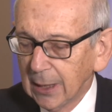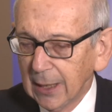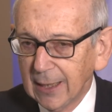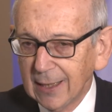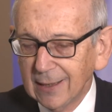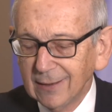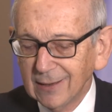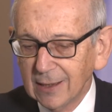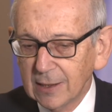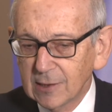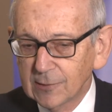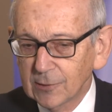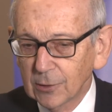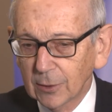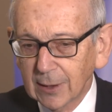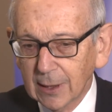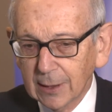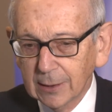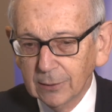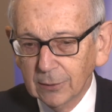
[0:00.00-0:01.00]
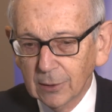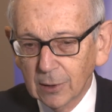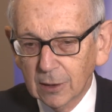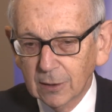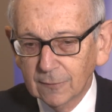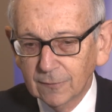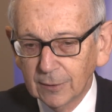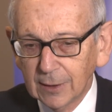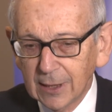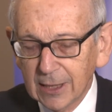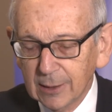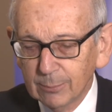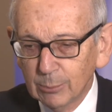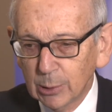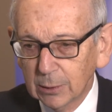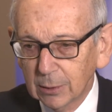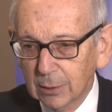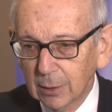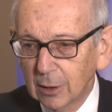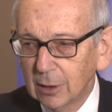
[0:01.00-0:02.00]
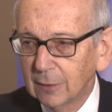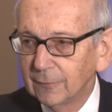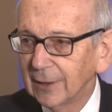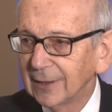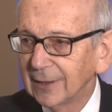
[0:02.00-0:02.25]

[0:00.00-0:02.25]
and it's a kind of a label of